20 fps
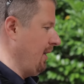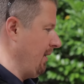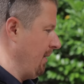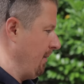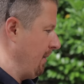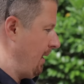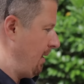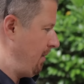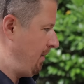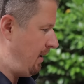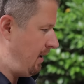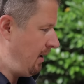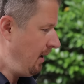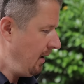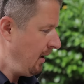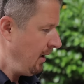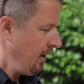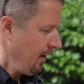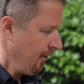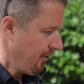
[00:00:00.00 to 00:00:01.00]
at the moment
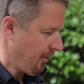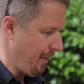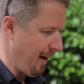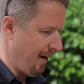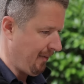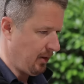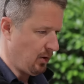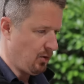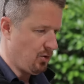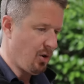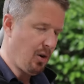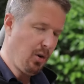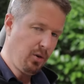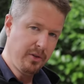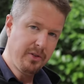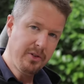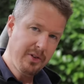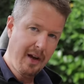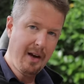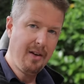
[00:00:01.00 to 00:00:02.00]
from having drilled
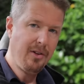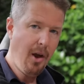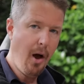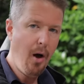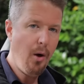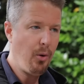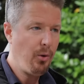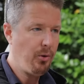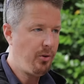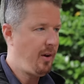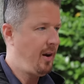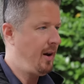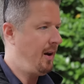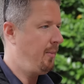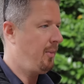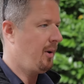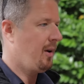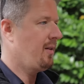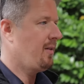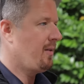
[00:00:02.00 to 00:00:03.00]
6 holes in
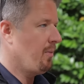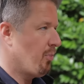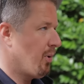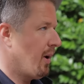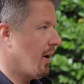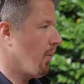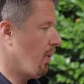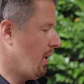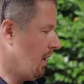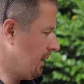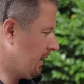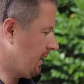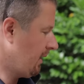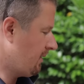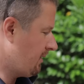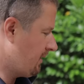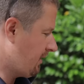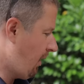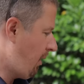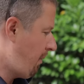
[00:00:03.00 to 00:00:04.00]
it because the brickwork
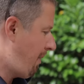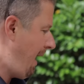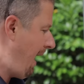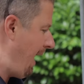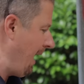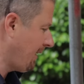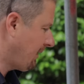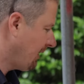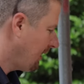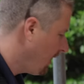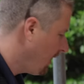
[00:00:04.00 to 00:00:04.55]
is so bad.